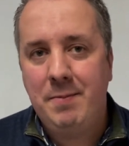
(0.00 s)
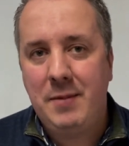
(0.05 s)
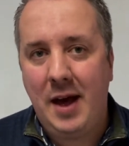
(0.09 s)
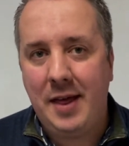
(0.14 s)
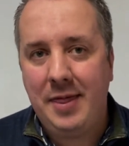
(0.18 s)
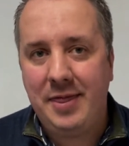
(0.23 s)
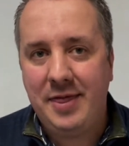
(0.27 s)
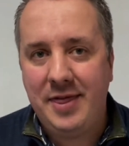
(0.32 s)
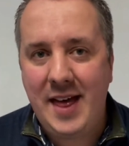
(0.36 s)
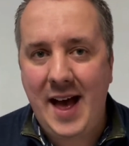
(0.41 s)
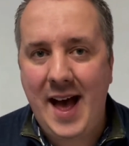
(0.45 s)

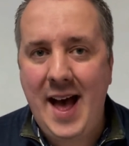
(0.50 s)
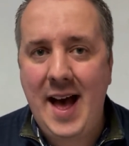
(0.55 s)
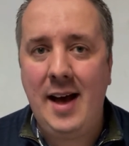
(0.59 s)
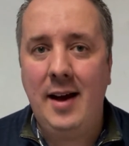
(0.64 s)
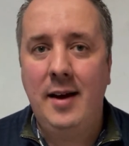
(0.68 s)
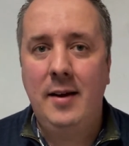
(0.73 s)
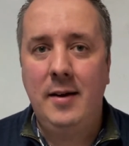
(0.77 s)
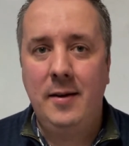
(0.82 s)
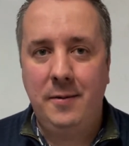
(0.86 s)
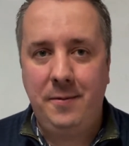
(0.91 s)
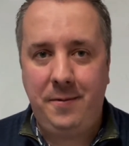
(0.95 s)
And
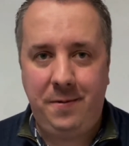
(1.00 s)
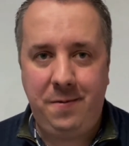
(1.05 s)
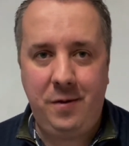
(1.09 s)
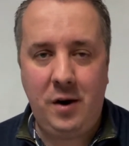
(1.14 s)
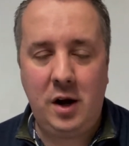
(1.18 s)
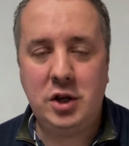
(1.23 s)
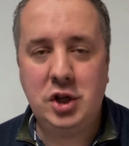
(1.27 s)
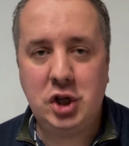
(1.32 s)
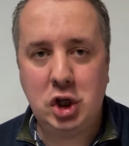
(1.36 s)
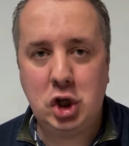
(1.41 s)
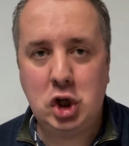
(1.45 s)
that
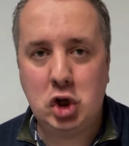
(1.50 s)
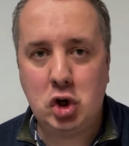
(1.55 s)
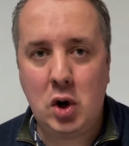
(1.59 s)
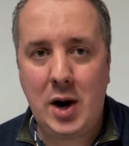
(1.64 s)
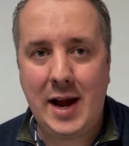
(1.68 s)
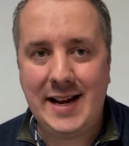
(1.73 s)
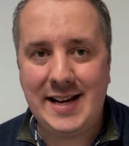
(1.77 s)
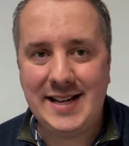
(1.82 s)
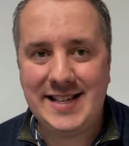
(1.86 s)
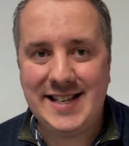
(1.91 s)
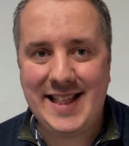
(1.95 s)

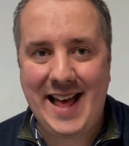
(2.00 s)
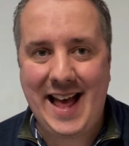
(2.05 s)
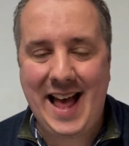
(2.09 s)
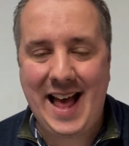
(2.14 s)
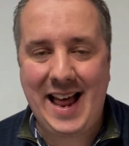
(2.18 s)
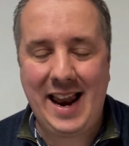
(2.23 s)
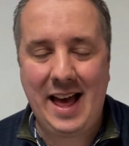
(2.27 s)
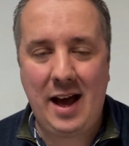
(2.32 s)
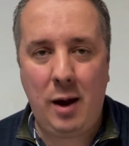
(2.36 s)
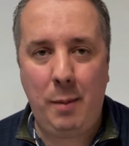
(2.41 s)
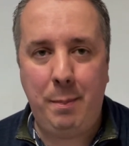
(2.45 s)
frustrates the
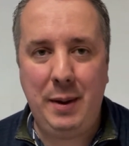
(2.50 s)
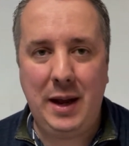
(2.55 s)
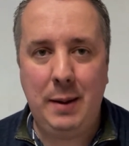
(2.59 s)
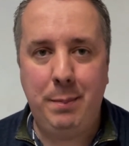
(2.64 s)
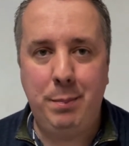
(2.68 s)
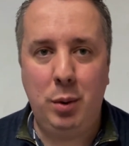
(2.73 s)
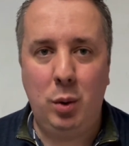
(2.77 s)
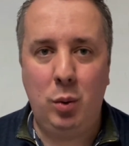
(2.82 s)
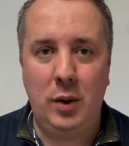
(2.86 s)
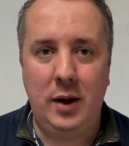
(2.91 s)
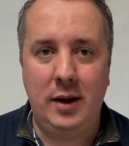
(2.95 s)
hell out of
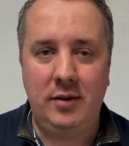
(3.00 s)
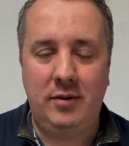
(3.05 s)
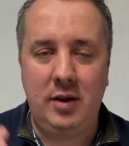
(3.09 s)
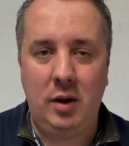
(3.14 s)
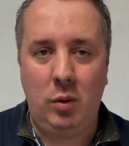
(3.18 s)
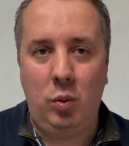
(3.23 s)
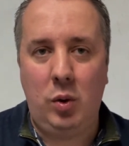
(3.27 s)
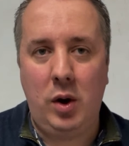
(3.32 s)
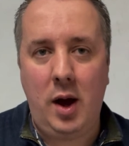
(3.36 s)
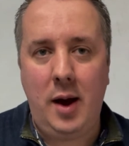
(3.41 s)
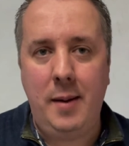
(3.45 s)
people. And
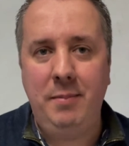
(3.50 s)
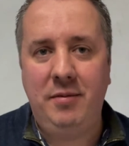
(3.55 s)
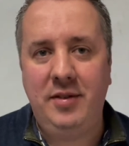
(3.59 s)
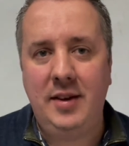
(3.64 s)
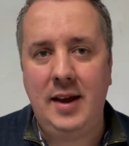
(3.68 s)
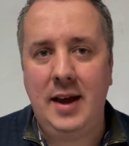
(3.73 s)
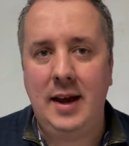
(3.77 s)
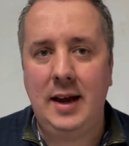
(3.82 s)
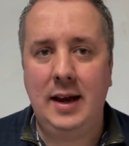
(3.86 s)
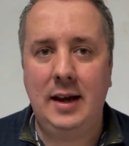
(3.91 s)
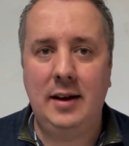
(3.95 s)
so what I'm
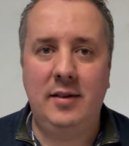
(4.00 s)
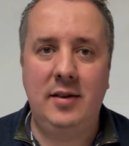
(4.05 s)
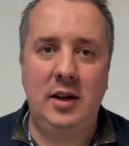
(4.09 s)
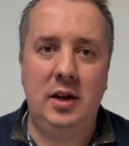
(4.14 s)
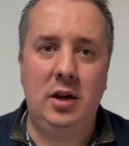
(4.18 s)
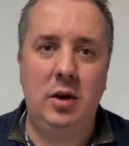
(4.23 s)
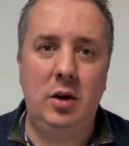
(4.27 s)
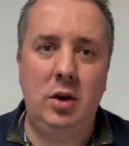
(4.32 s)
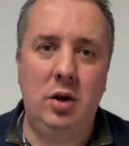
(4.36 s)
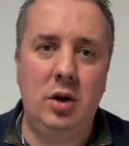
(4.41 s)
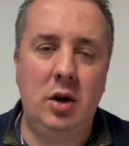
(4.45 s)
saying to
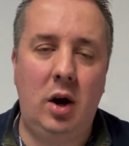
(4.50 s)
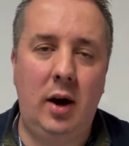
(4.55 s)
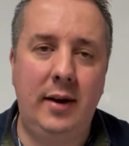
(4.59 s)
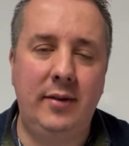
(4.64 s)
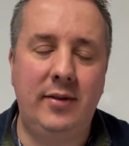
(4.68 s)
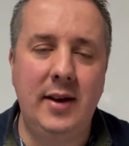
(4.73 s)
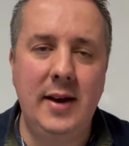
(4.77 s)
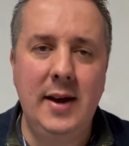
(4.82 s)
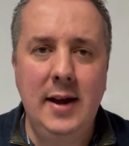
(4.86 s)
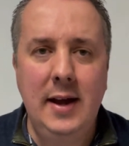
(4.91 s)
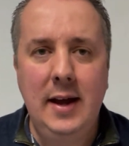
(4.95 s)
you
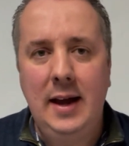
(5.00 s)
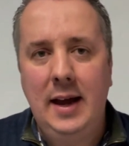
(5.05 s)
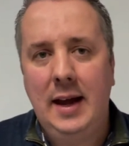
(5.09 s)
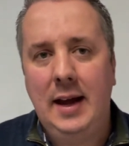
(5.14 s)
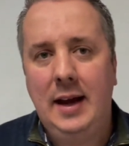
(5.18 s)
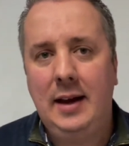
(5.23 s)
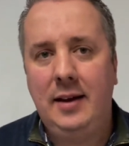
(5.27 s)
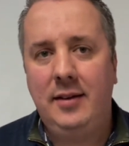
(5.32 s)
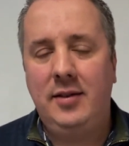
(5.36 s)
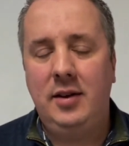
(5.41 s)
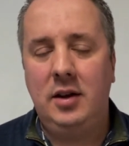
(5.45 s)
guys
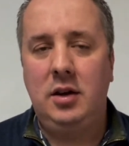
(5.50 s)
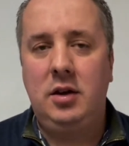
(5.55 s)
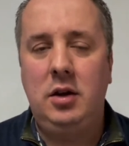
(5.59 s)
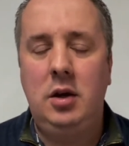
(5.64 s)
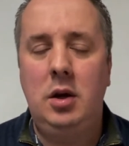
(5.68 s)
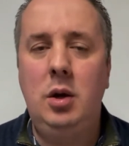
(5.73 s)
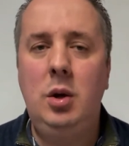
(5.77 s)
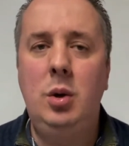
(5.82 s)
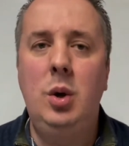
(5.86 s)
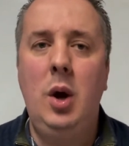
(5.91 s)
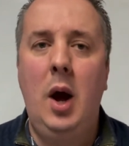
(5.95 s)
is
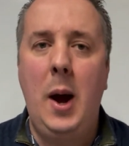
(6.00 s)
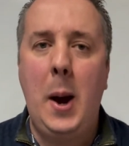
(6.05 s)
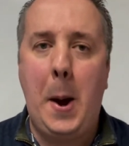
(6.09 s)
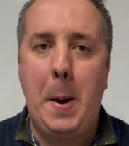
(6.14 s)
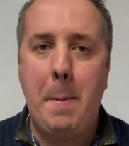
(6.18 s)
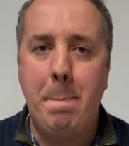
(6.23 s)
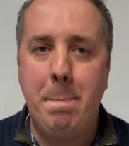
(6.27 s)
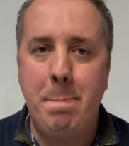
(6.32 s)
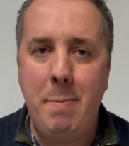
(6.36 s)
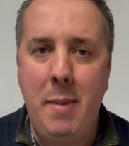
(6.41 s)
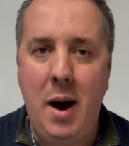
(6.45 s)
you
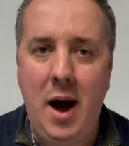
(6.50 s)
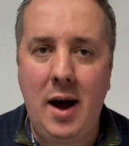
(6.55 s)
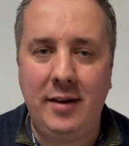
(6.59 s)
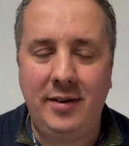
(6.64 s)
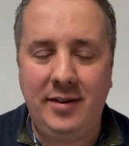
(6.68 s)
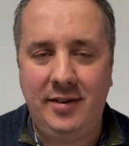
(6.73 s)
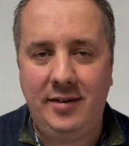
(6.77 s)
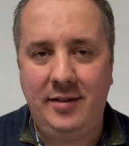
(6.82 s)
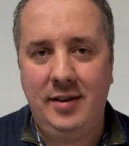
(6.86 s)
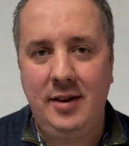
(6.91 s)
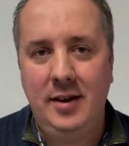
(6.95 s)

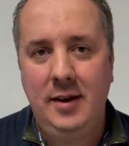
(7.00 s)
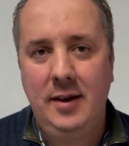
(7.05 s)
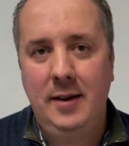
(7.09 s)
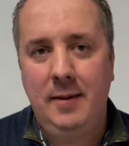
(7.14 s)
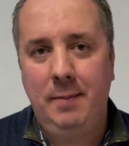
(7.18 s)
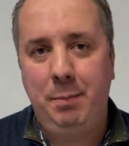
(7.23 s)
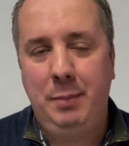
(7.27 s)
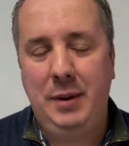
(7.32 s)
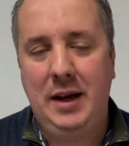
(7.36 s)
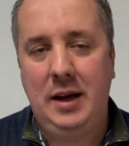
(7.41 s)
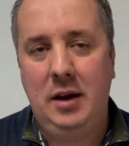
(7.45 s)
must
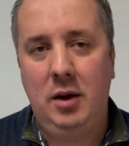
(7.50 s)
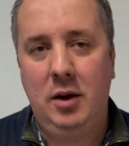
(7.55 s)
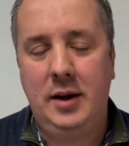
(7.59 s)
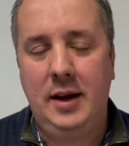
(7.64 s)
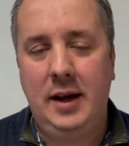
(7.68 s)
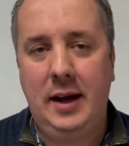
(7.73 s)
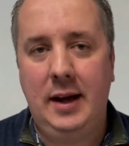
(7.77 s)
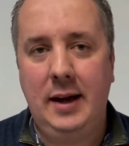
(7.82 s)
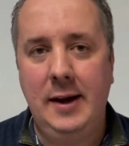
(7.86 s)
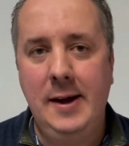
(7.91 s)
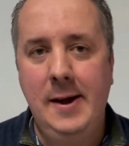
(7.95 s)
be
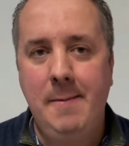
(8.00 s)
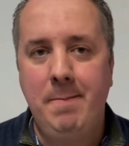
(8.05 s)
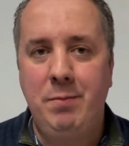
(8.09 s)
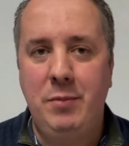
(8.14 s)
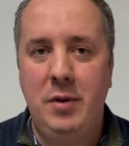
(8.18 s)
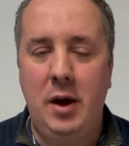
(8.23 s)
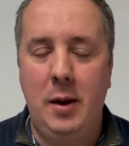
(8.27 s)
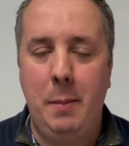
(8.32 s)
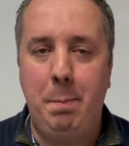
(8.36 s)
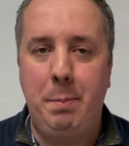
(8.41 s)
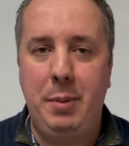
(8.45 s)
looking
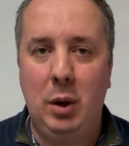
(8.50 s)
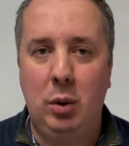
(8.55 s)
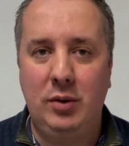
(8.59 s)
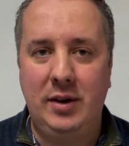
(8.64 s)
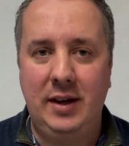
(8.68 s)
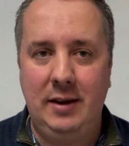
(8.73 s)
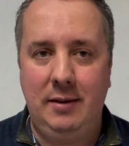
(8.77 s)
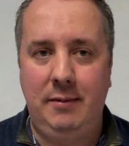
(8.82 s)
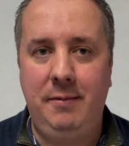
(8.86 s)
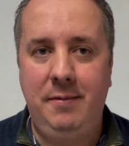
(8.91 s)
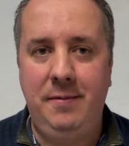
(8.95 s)
at
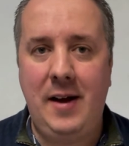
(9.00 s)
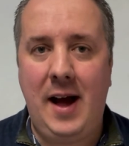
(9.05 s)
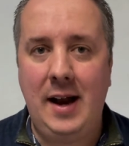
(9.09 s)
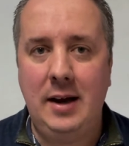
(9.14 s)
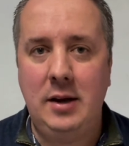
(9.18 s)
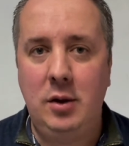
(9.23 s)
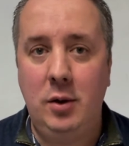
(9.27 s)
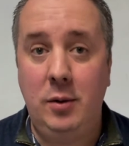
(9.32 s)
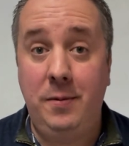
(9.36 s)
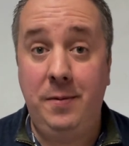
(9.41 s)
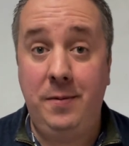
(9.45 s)
building
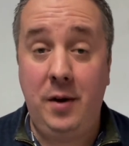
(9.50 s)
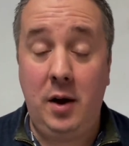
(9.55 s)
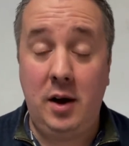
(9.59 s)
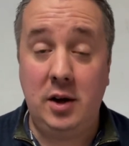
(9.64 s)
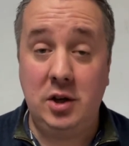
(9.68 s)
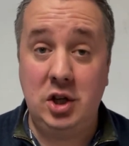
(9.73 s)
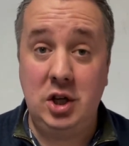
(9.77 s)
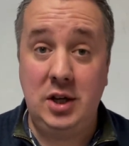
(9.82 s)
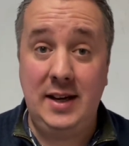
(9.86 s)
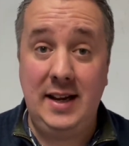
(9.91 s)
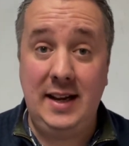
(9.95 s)
value
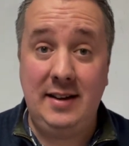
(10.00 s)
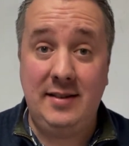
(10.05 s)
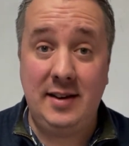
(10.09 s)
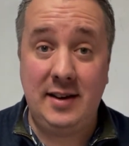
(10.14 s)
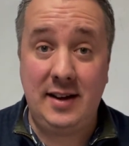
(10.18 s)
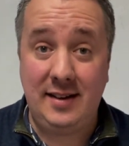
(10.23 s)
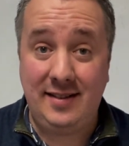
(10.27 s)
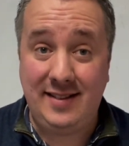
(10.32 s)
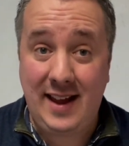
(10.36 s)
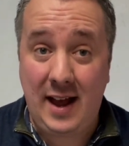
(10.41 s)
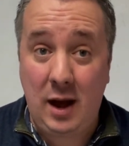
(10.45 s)
first. You need
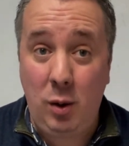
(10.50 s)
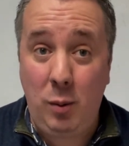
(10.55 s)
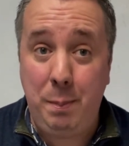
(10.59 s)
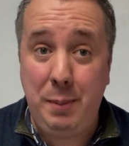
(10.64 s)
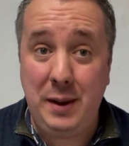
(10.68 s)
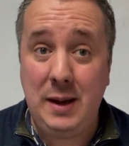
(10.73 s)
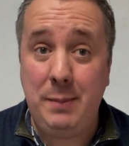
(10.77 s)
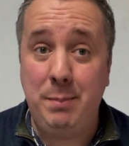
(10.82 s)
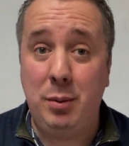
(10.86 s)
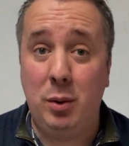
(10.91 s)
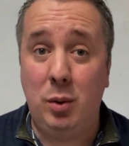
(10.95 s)
to tell
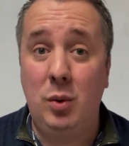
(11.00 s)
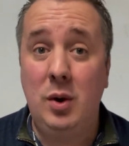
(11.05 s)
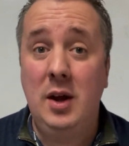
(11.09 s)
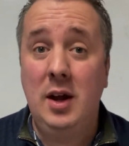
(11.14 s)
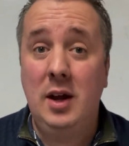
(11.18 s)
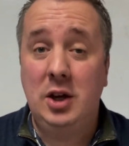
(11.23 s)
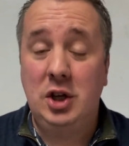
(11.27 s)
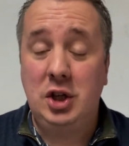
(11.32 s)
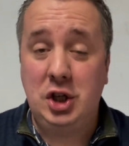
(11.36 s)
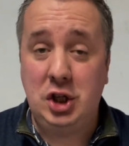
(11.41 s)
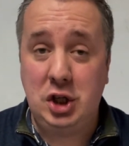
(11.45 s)
people,
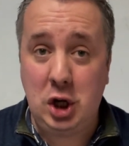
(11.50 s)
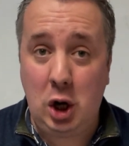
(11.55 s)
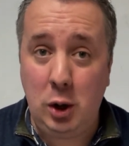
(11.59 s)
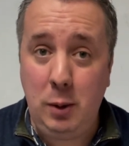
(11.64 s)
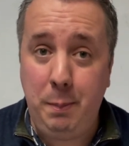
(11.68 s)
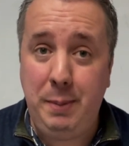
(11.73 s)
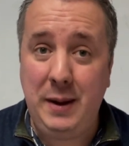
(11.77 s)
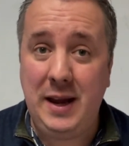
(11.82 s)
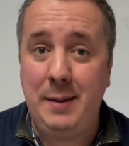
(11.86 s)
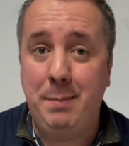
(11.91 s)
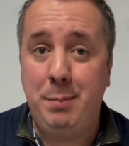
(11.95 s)

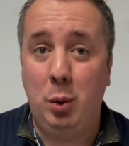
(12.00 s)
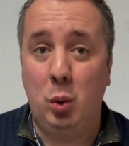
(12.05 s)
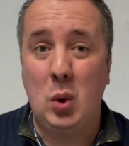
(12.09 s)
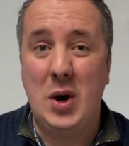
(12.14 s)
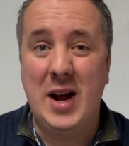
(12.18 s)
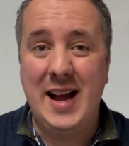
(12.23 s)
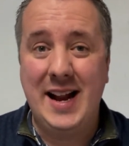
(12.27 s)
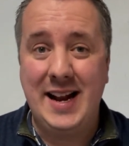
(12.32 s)
show people,